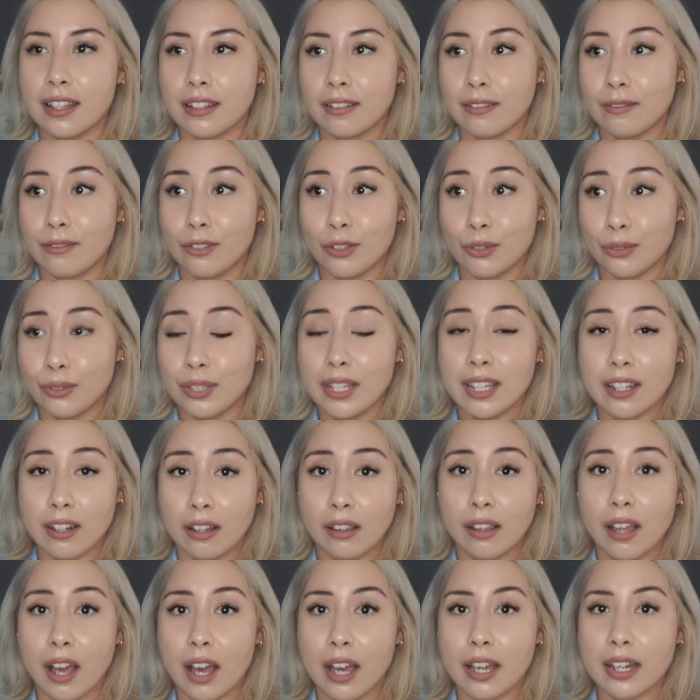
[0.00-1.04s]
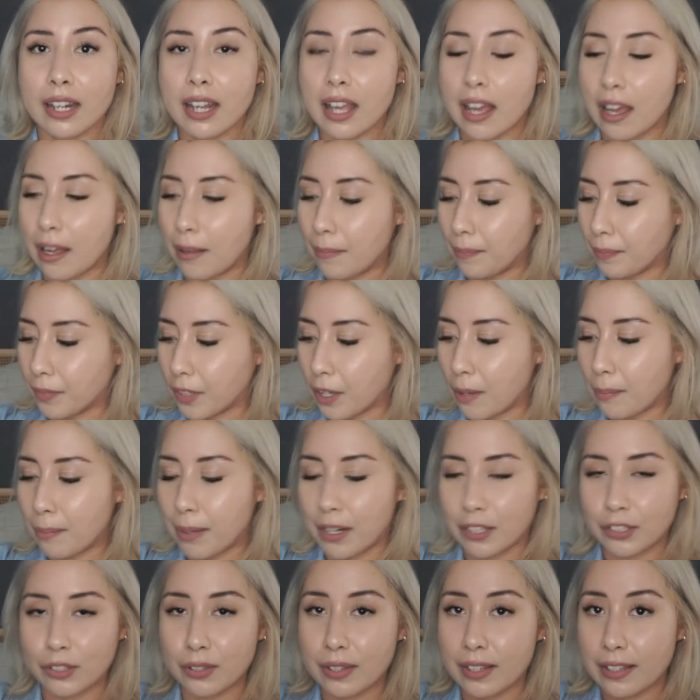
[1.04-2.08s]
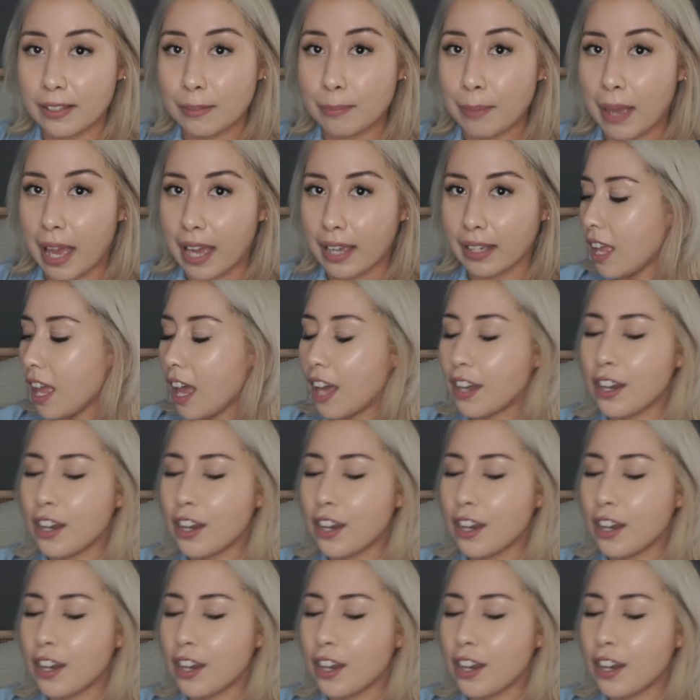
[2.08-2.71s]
You see it a lot compared to this bag.